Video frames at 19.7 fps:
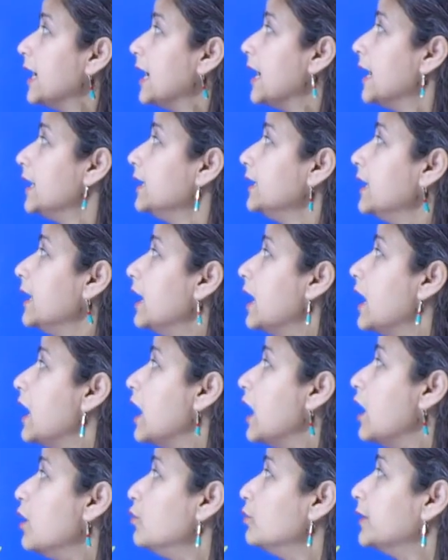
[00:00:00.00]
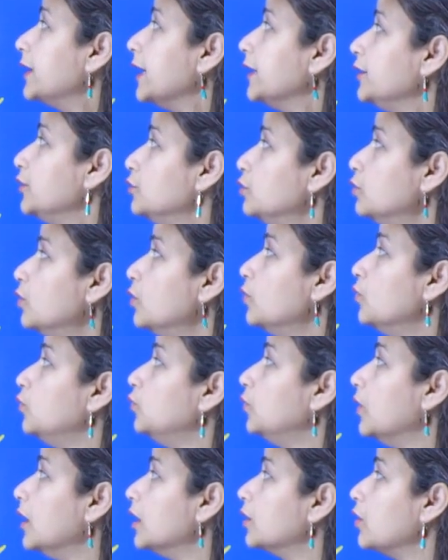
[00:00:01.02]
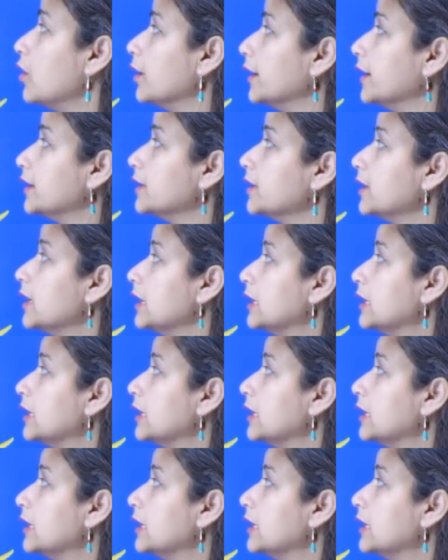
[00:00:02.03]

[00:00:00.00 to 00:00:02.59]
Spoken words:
and how can you work on it?